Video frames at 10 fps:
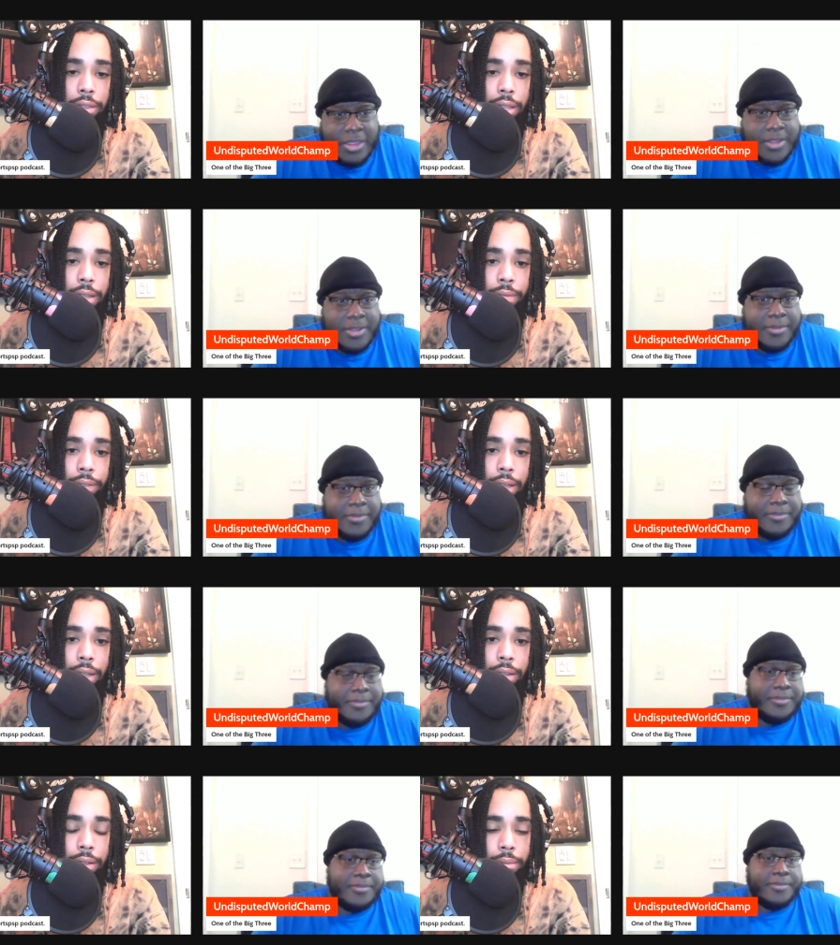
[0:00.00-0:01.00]
Speaker 1: they've
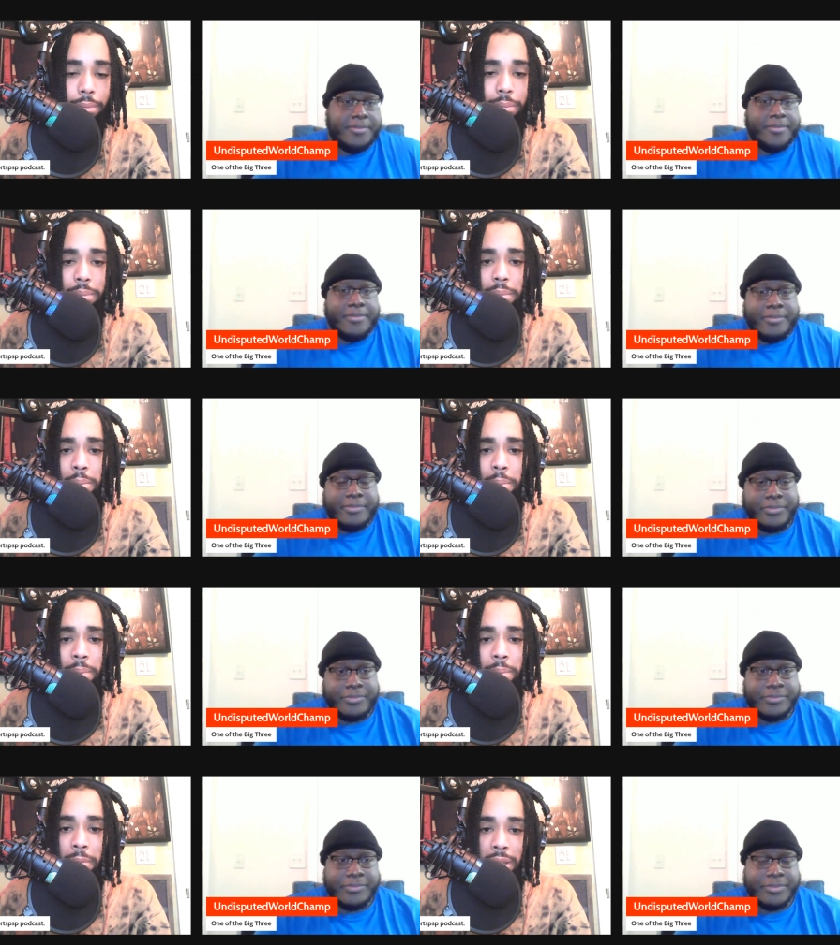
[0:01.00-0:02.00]
like
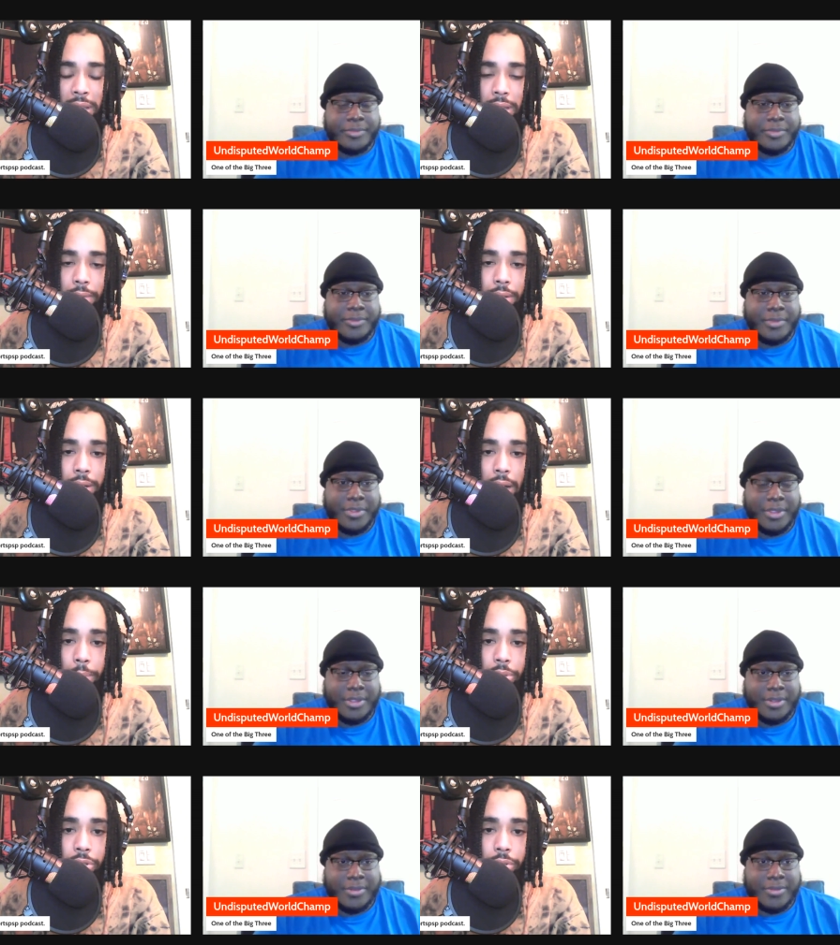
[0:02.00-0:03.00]
given
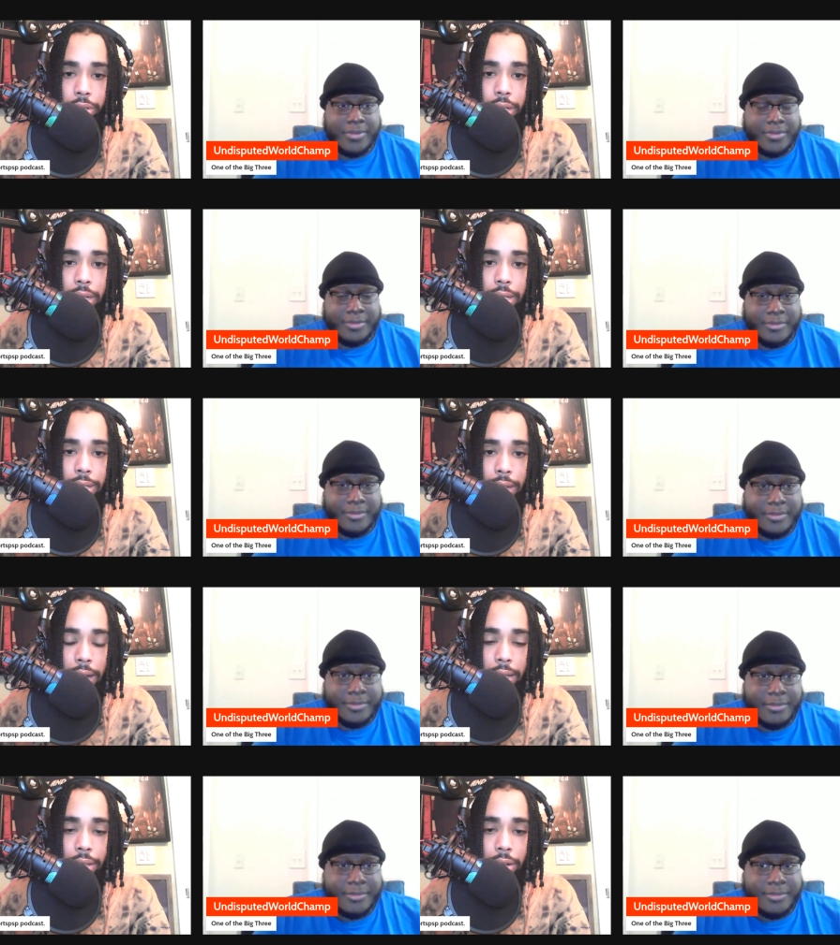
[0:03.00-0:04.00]
opportunities and
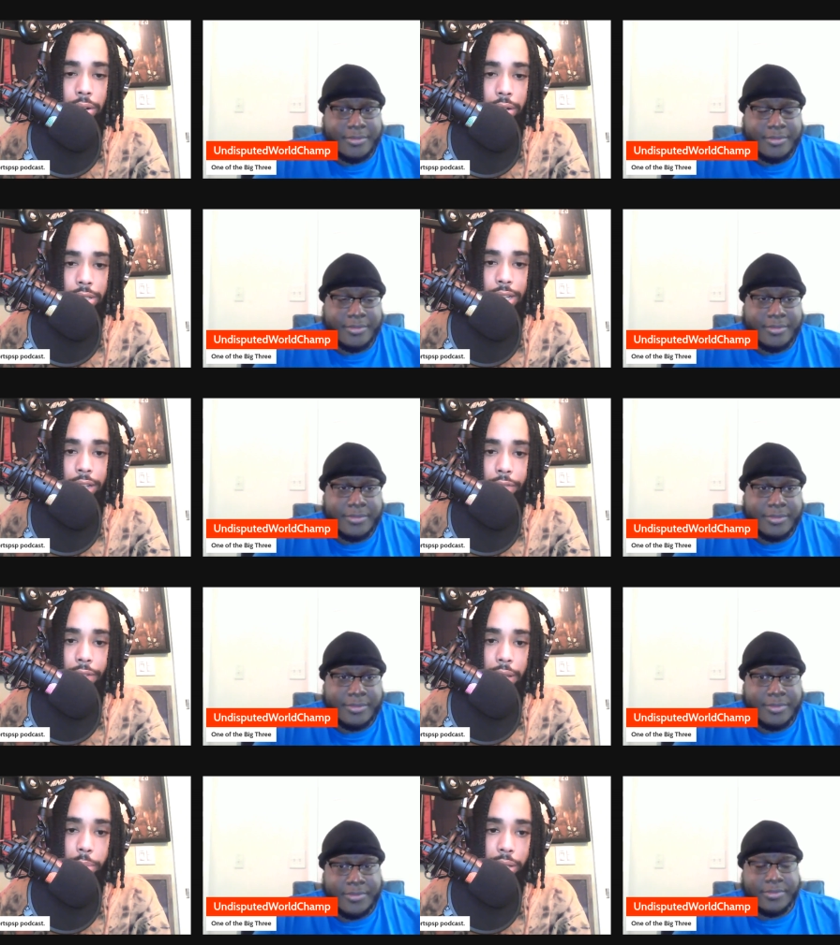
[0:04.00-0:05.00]
how they are as like a
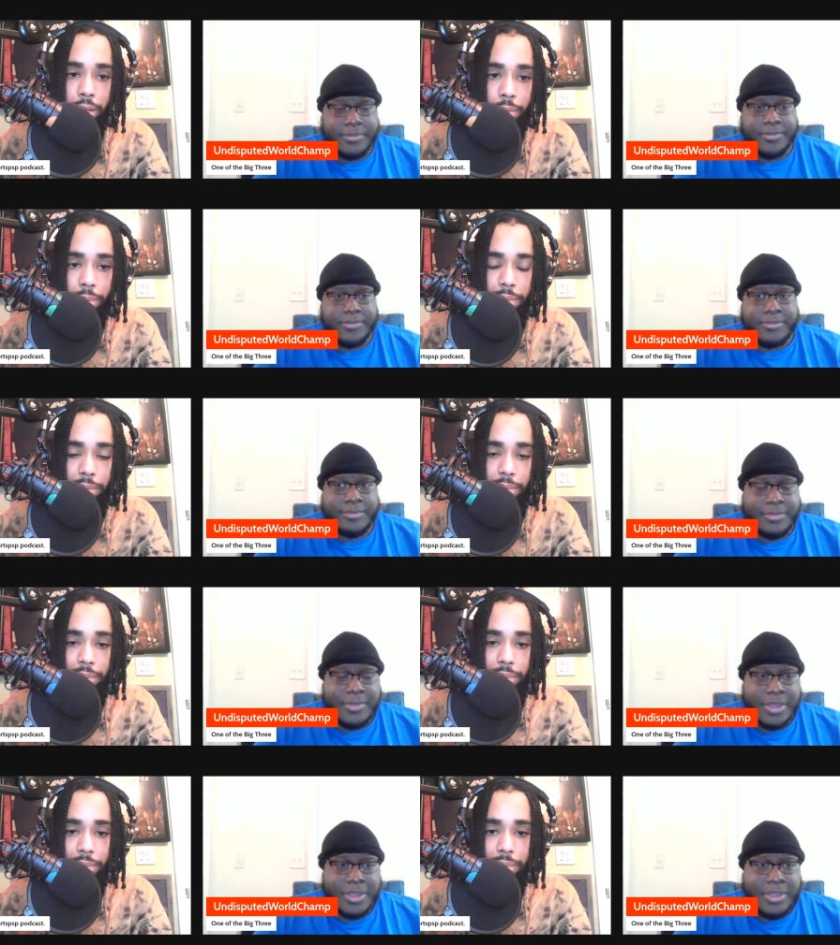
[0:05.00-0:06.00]
family
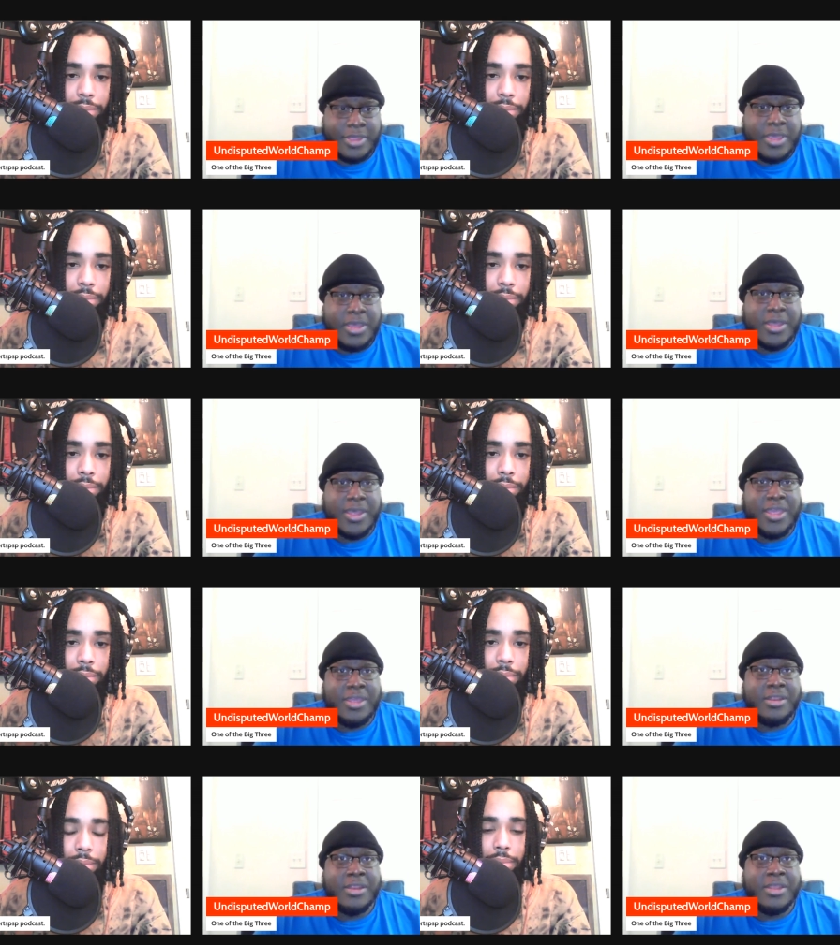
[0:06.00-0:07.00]
Speaker 2: yeah
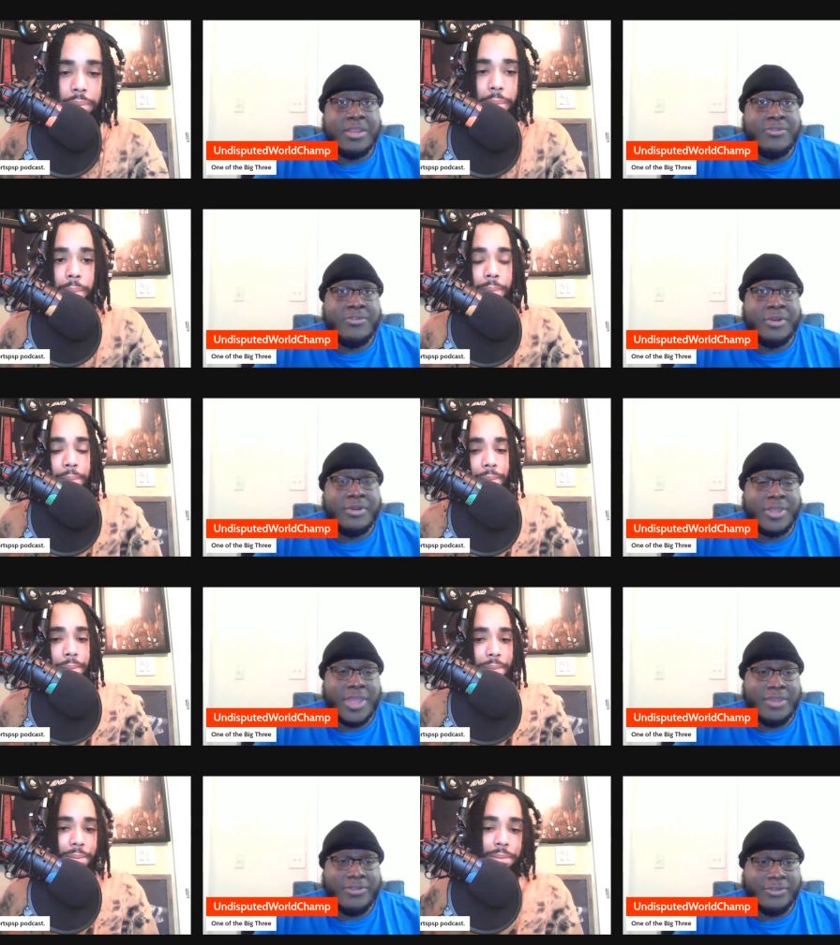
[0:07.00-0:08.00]
and in certain
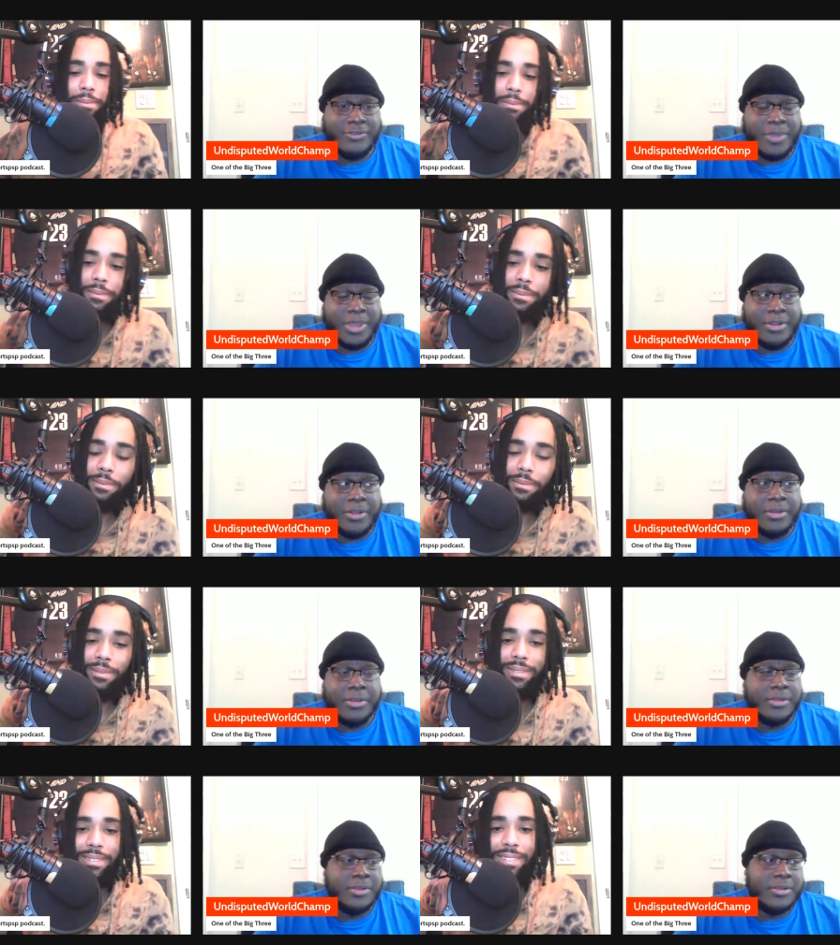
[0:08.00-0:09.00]
cases man look
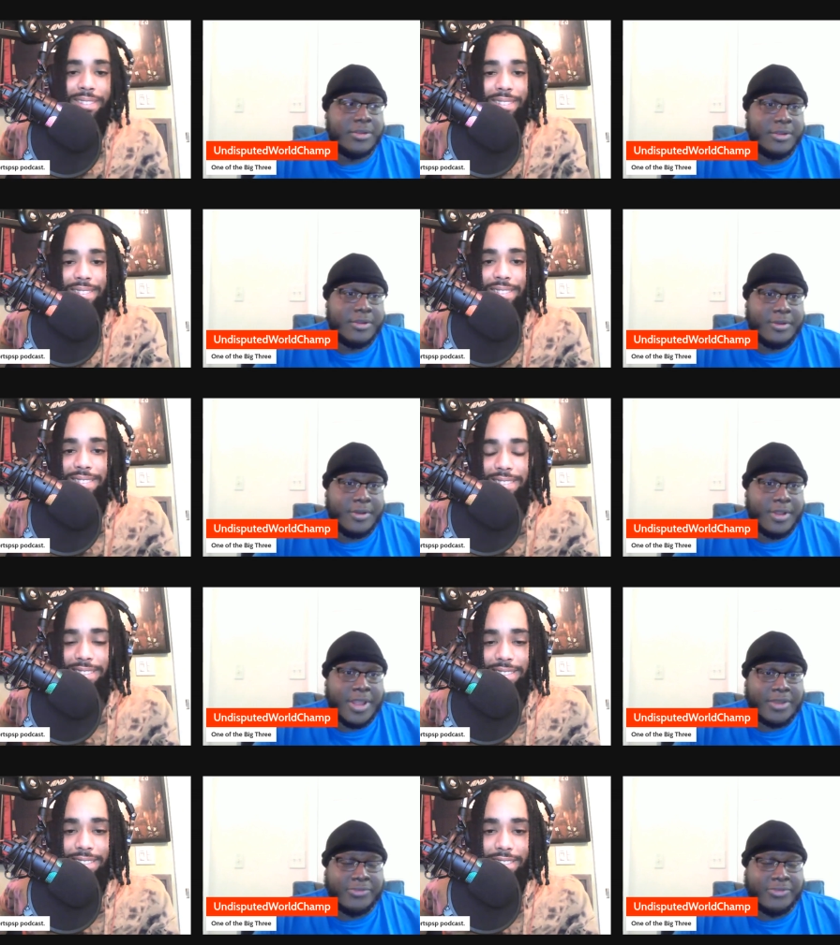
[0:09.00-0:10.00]

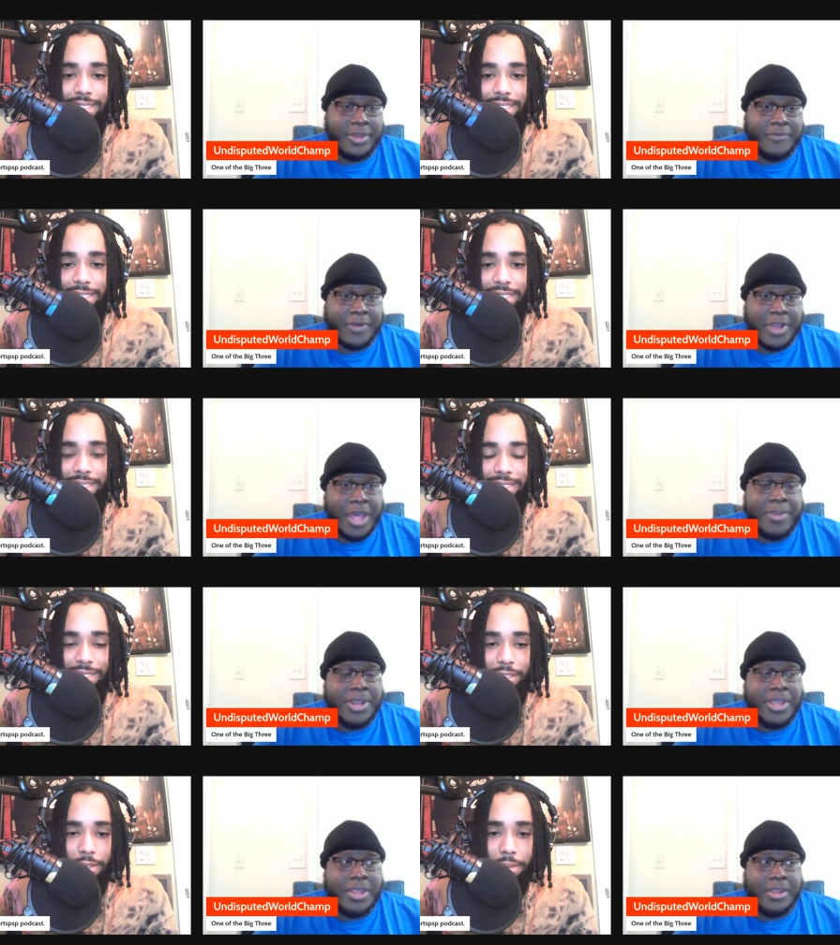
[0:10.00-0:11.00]
like I said, for
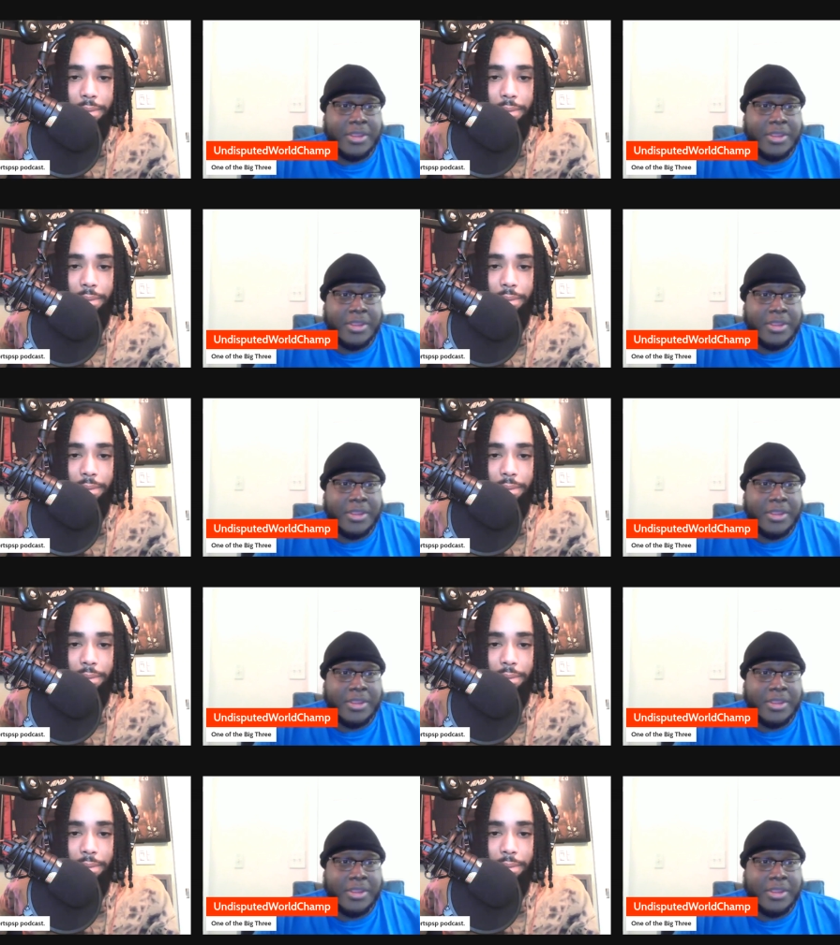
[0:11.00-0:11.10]
comedy,